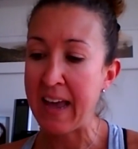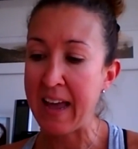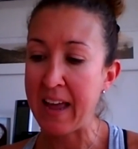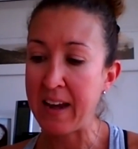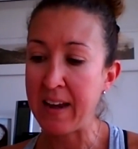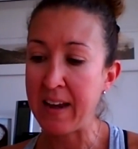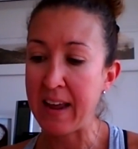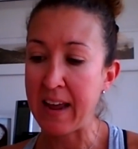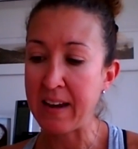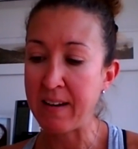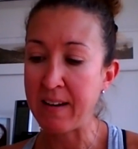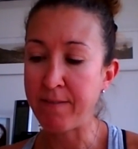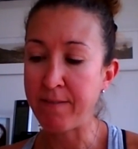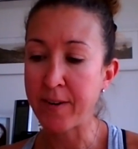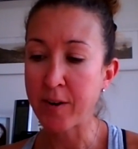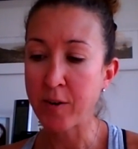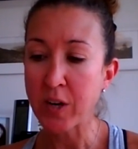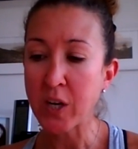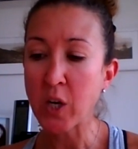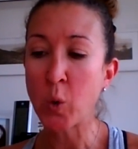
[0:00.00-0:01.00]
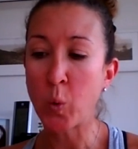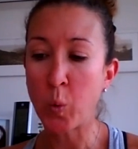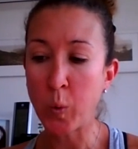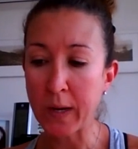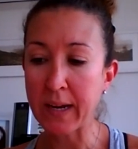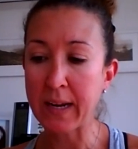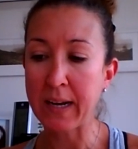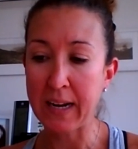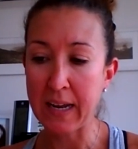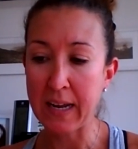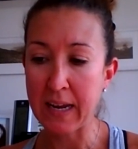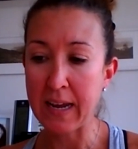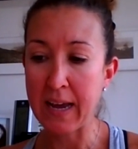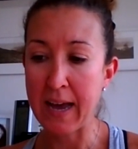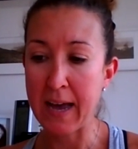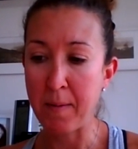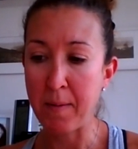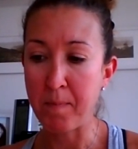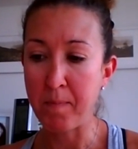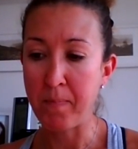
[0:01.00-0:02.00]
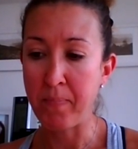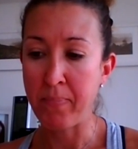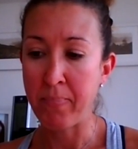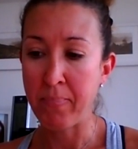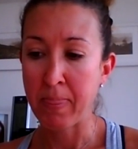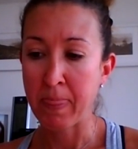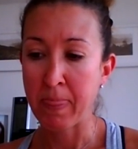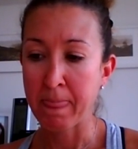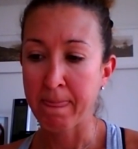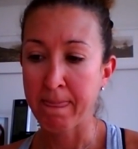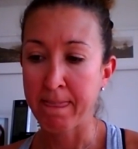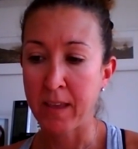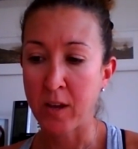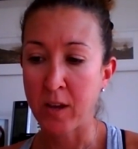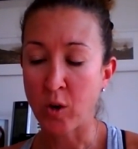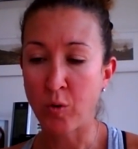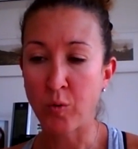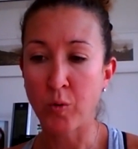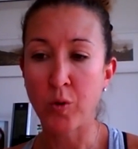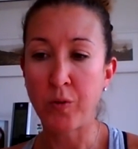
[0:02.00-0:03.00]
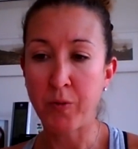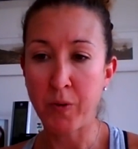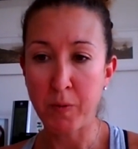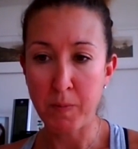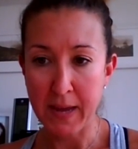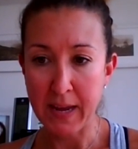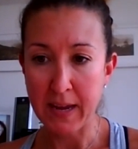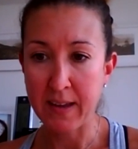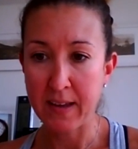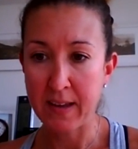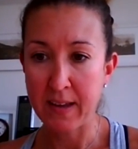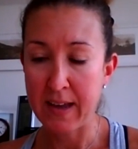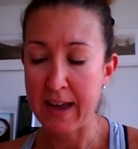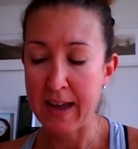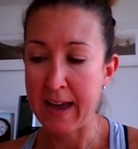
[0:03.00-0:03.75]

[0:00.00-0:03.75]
and it very quickly grew for me.